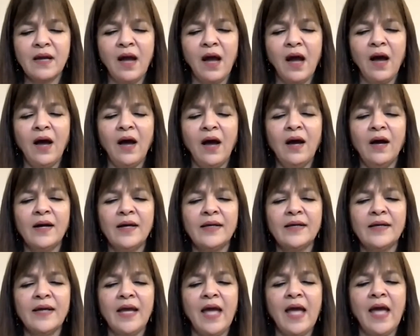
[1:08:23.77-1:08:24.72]

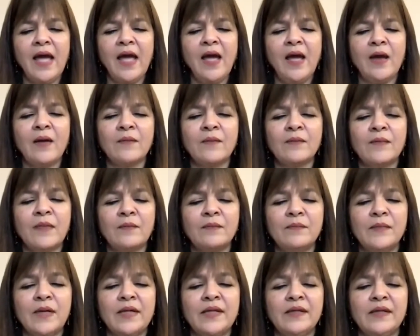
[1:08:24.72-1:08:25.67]
I am
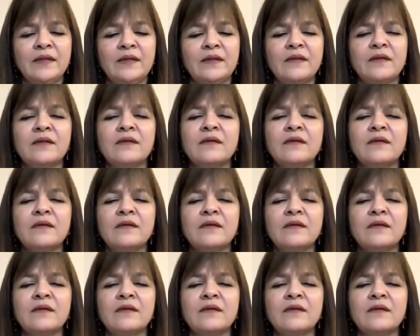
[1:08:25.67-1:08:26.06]
money.